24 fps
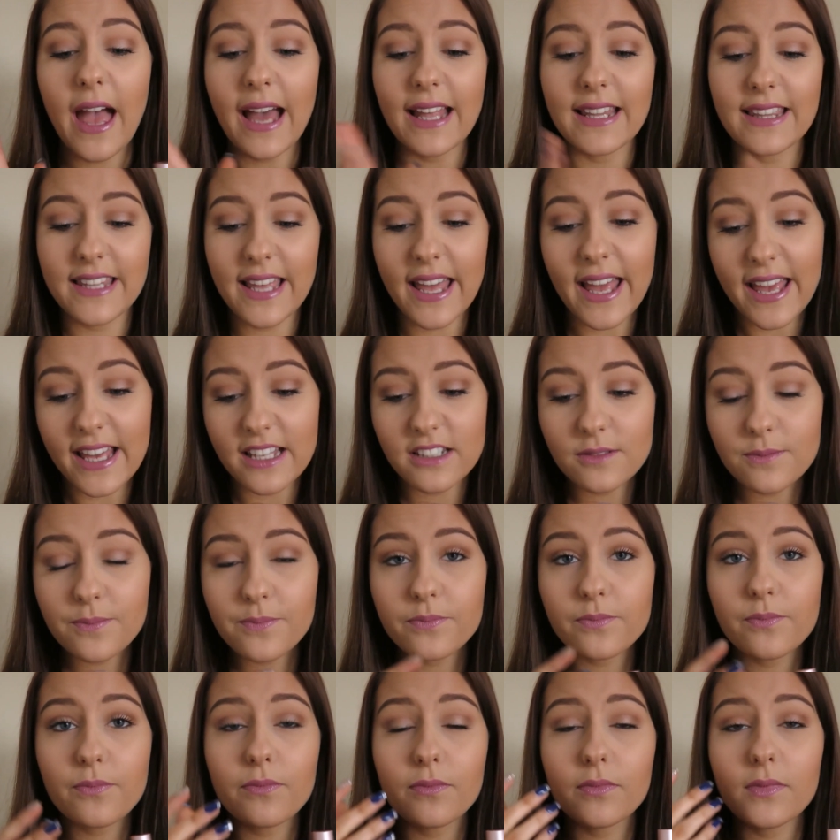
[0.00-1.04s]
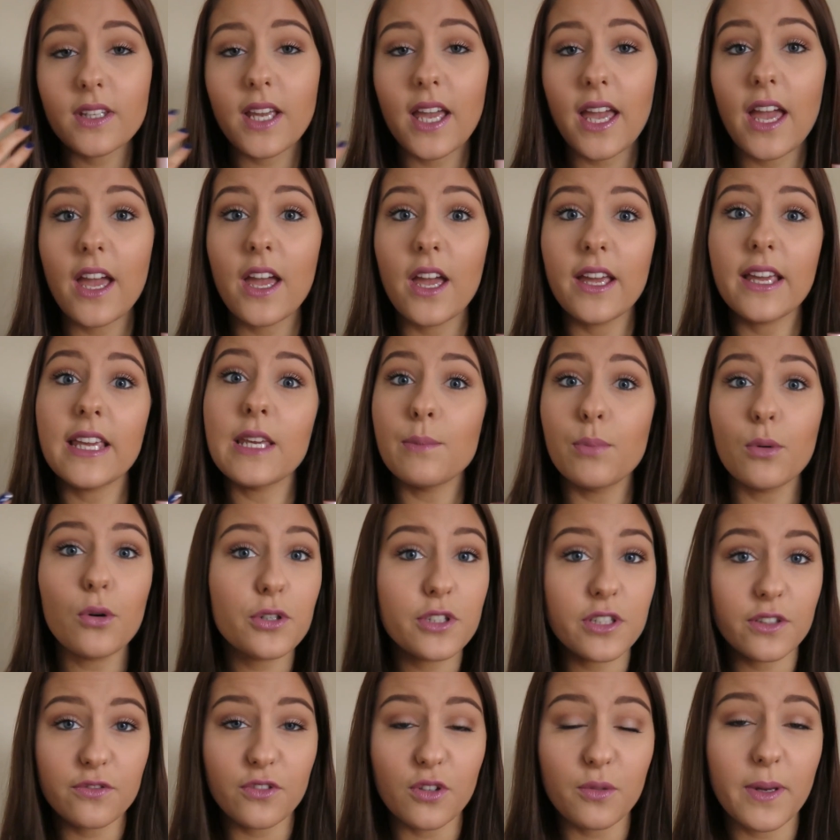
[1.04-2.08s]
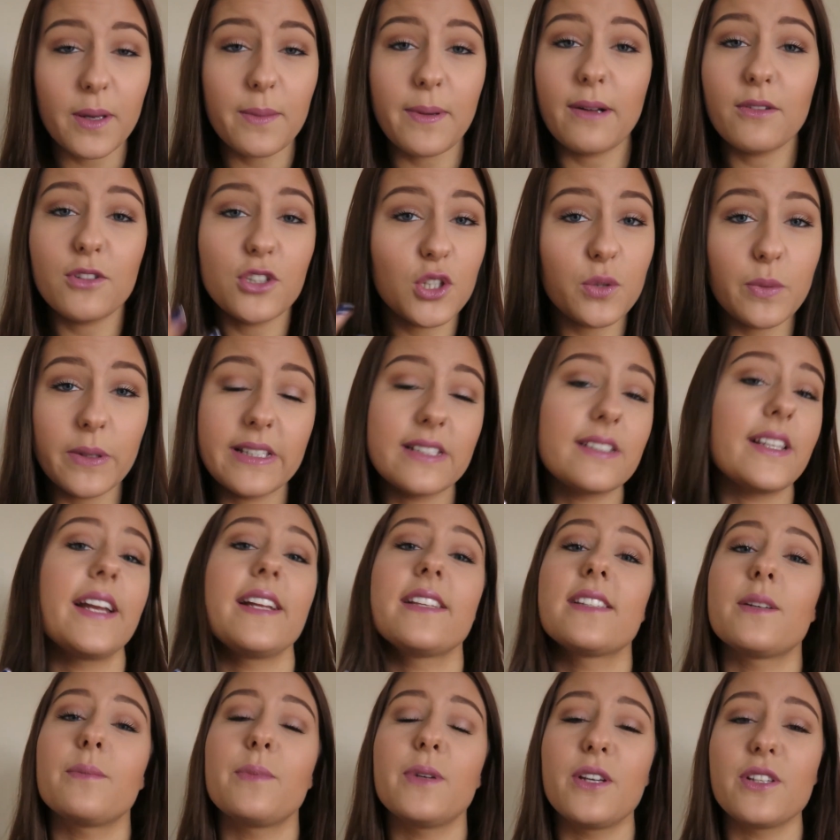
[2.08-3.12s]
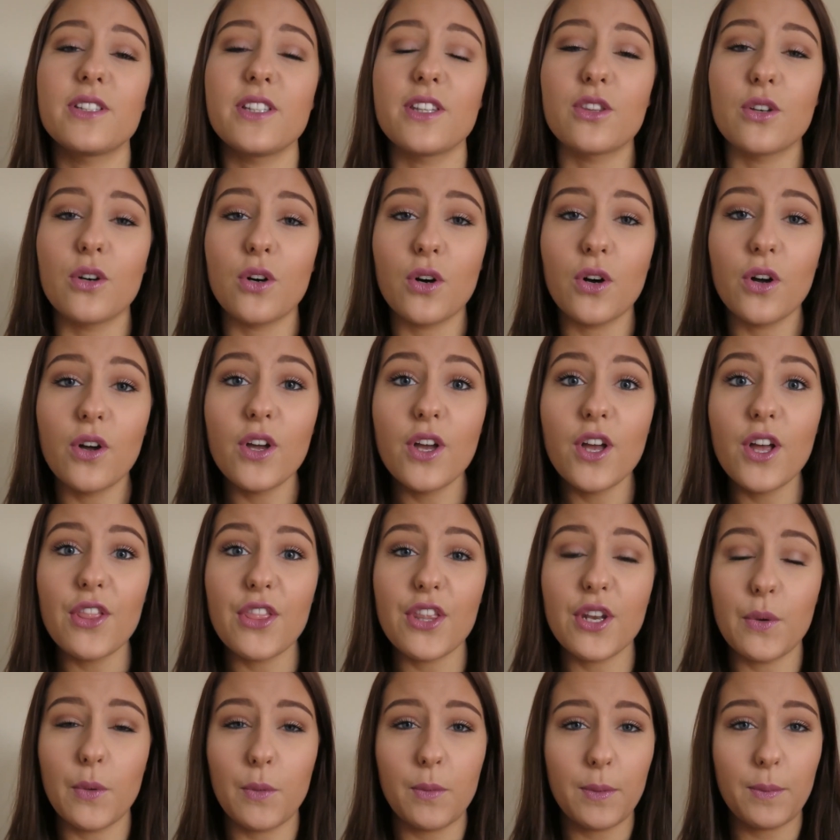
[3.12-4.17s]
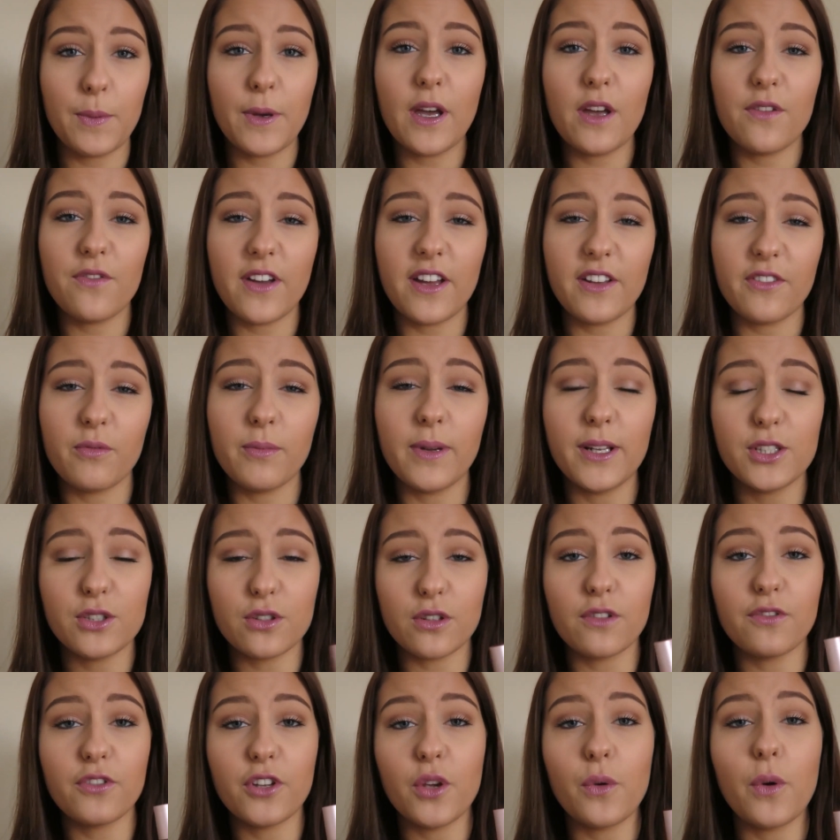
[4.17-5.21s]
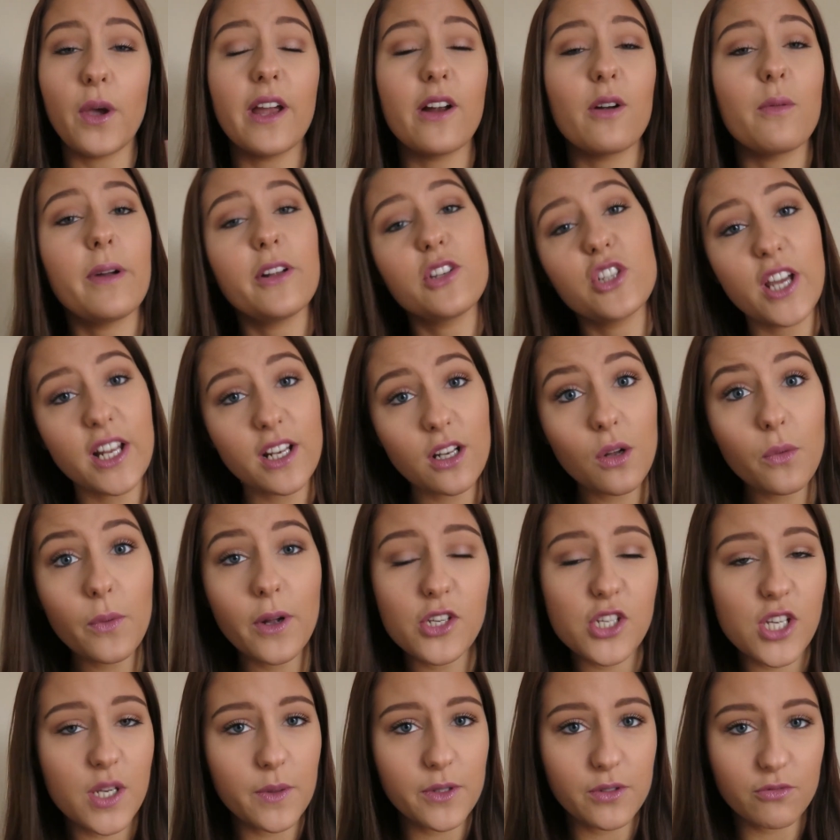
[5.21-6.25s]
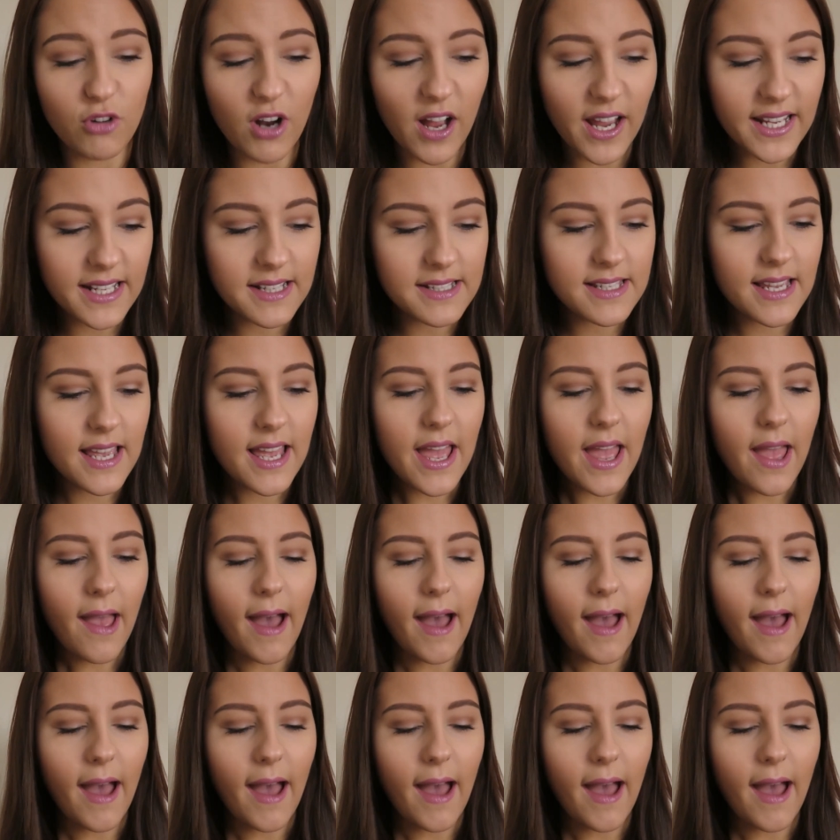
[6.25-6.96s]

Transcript: And then he bought it for me about 2 weeks later because he thought that it would be perfect for me to review here on my channel, which he was right.